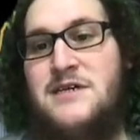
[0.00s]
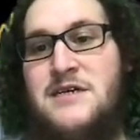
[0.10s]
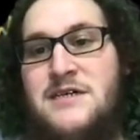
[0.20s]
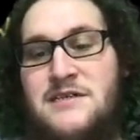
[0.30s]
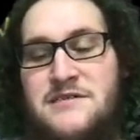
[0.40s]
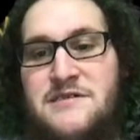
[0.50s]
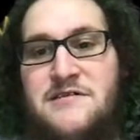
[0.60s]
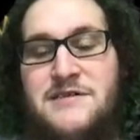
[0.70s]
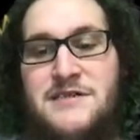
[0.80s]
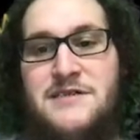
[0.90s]
and it's
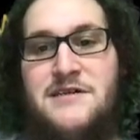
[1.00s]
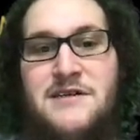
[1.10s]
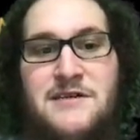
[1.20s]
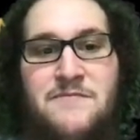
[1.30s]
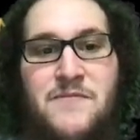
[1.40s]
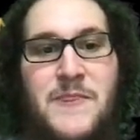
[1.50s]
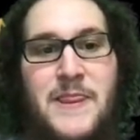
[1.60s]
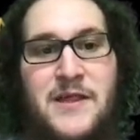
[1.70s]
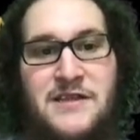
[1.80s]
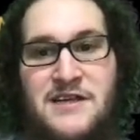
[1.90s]
still in it.
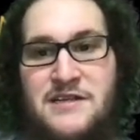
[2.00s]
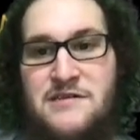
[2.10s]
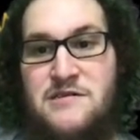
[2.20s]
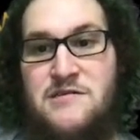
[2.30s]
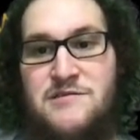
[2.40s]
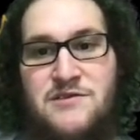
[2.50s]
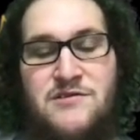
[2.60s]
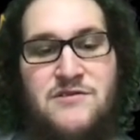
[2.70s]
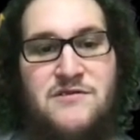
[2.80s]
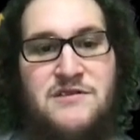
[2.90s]
Like they just closed their
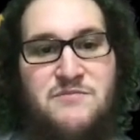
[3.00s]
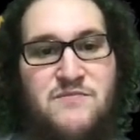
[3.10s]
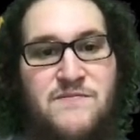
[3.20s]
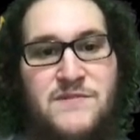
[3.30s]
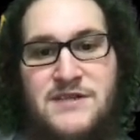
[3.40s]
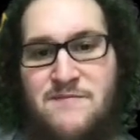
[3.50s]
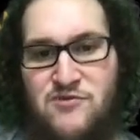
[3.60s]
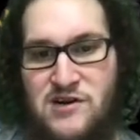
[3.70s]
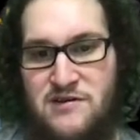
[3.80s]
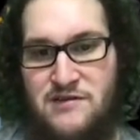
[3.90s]
doors
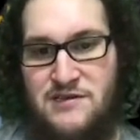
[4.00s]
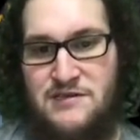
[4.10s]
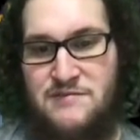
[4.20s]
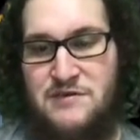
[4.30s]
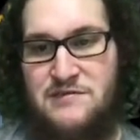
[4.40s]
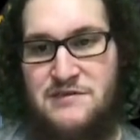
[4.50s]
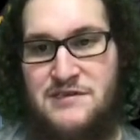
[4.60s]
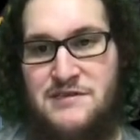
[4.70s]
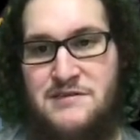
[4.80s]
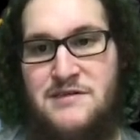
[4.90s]
temporarily,
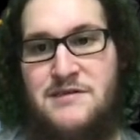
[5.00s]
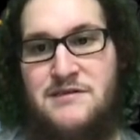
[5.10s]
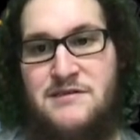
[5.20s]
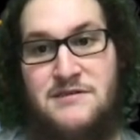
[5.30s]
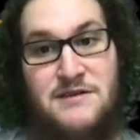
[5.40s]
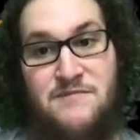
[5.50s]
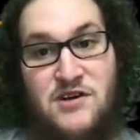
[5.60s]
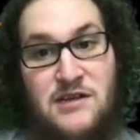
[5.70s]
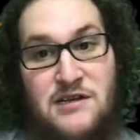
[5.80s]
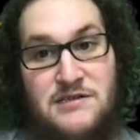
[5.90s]
supposedly, because they
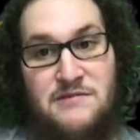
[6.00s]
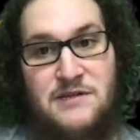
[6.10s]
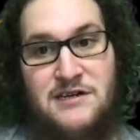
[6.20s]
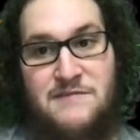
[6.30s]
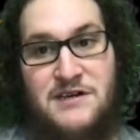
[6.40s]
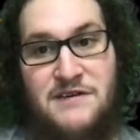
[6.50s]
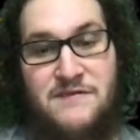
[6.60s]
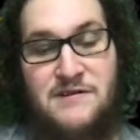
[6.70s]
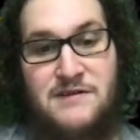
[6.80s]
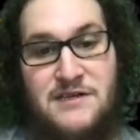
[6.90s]
probably lost a lot of money of
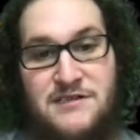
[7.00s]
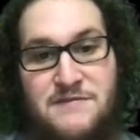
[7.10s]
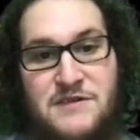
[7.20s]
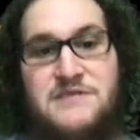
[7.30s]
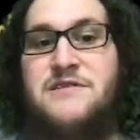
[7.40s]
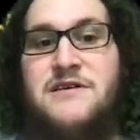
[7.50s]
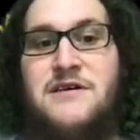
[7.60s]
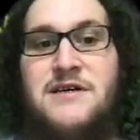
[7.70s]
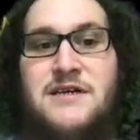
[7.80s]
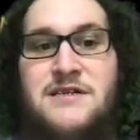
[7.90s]
their customers.
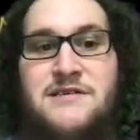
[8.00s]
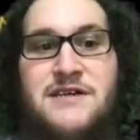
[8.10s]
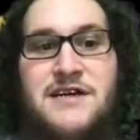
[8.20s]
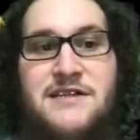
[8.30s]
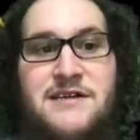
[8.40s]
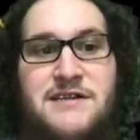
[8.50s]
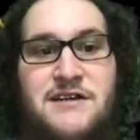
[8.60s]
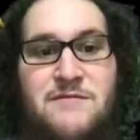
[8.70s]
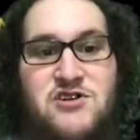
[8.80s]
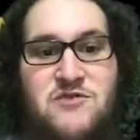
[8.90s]
So yeah, that
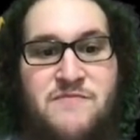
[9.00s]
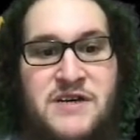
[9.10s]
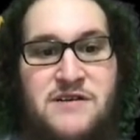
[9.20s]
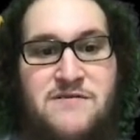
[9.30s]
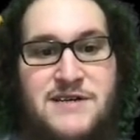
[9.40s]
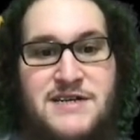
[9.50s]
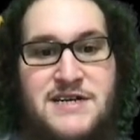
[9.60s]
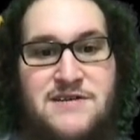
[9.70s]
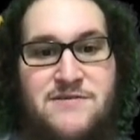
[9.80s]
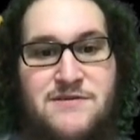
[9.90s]
helped shoot Bitcoin
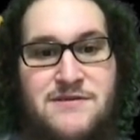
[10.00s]
down